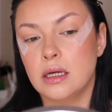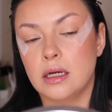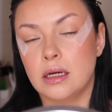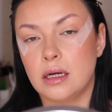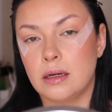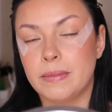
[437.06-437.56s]

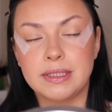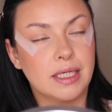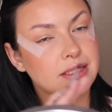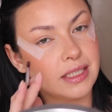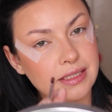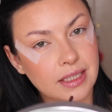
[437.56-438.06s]
But
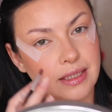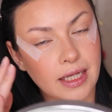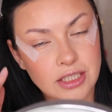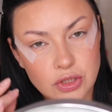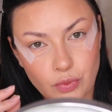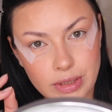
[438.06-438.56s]
as I said, I
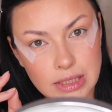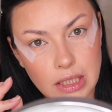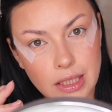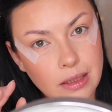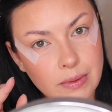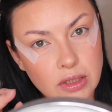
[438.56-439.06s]
just want a
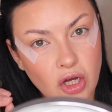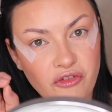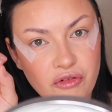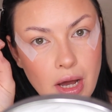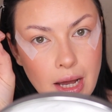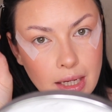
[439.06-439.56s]
little bit
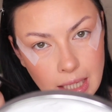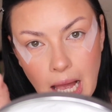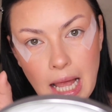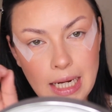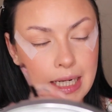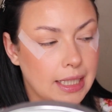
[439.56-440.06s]
of
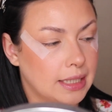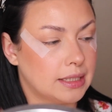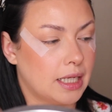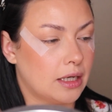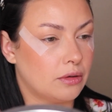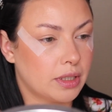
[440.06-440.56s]
color in
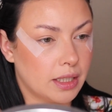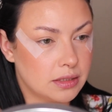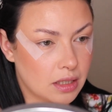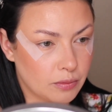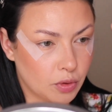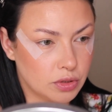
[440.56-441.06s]
there. Okay,
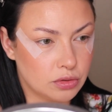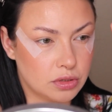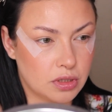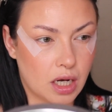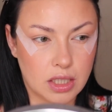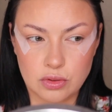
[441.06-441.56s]
so I'm going to
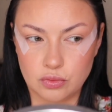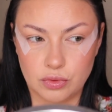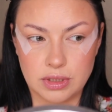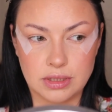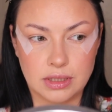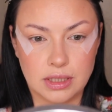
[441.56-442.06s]
start
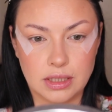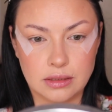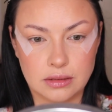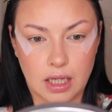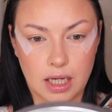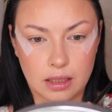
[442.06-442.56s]
with the
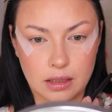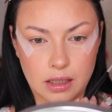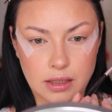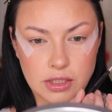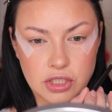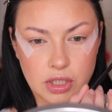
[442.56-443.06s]

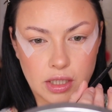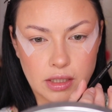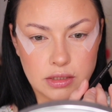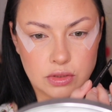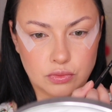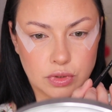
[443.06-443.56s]
darker
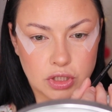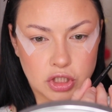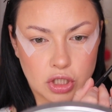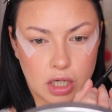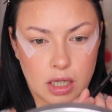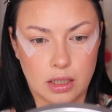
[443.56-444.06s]
shades,
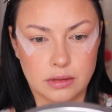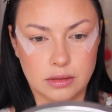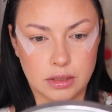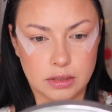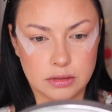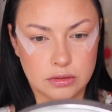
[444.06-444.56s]
which are
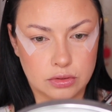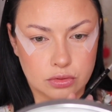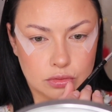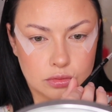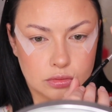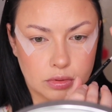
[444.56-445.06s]
these
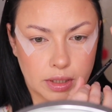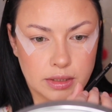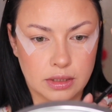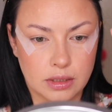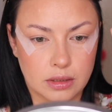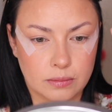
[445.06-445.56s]
two right
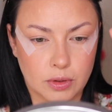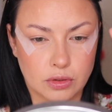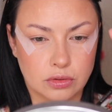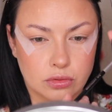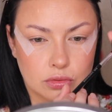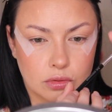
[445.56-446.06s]
here. I'm
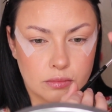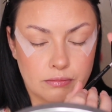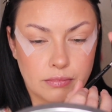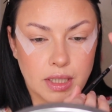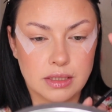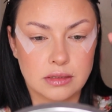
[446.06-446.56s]
going to
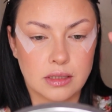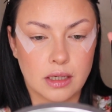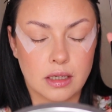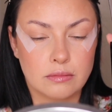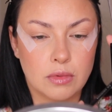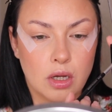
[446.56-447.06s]
mix
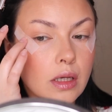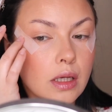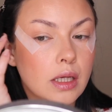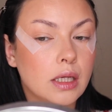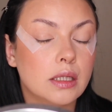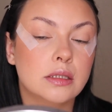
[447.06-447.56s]
them,
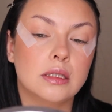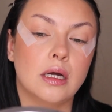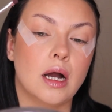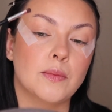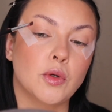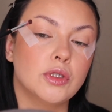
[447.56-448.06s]
and
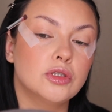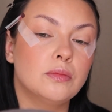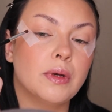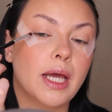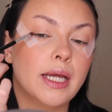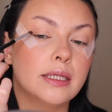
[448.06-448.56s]
I'm going to
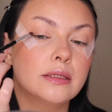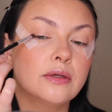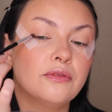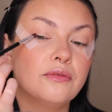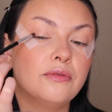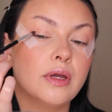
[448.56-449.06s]
apply it
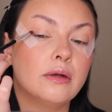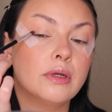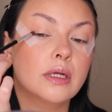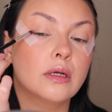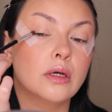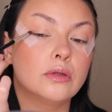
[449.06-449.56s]

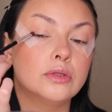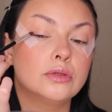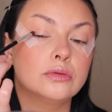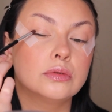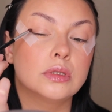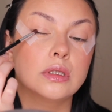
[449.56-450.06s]
very close
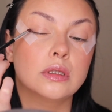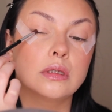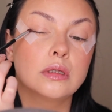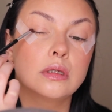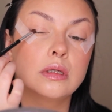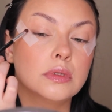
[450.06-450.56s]
to the
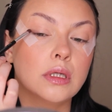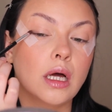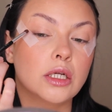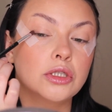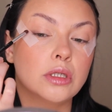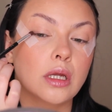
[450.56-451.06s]

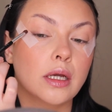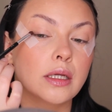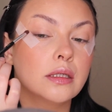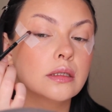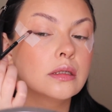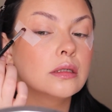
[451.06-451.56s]
lash
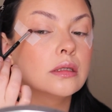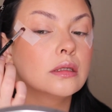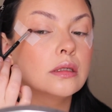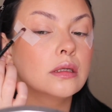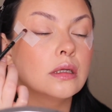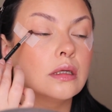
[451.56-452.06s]
line,
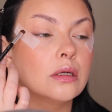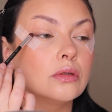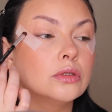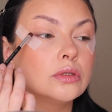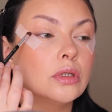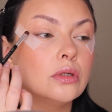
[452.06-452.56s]
and
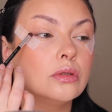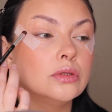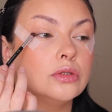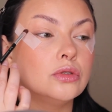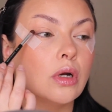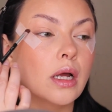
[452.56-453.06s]
also
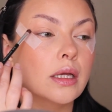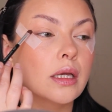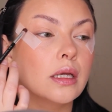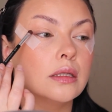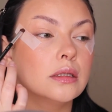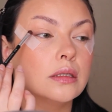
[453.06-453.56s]
drag
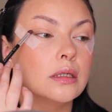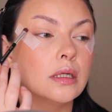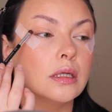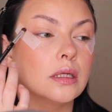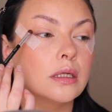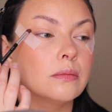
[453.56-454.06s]
it a
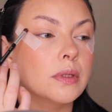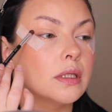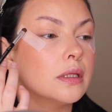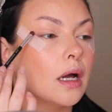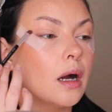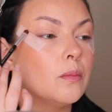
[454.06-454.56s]
little
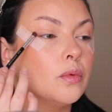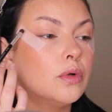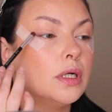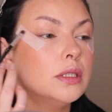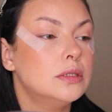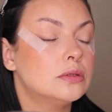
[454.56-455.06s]
bit
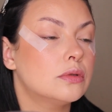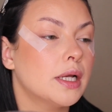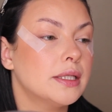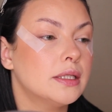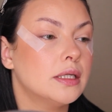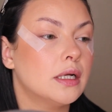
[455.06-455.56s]
upwards
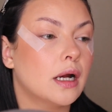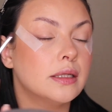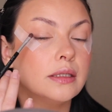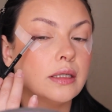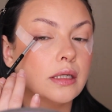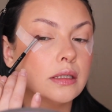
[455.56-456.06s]
right here
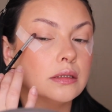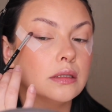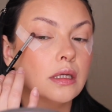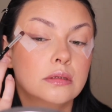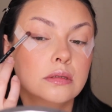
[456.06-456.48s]
at the end.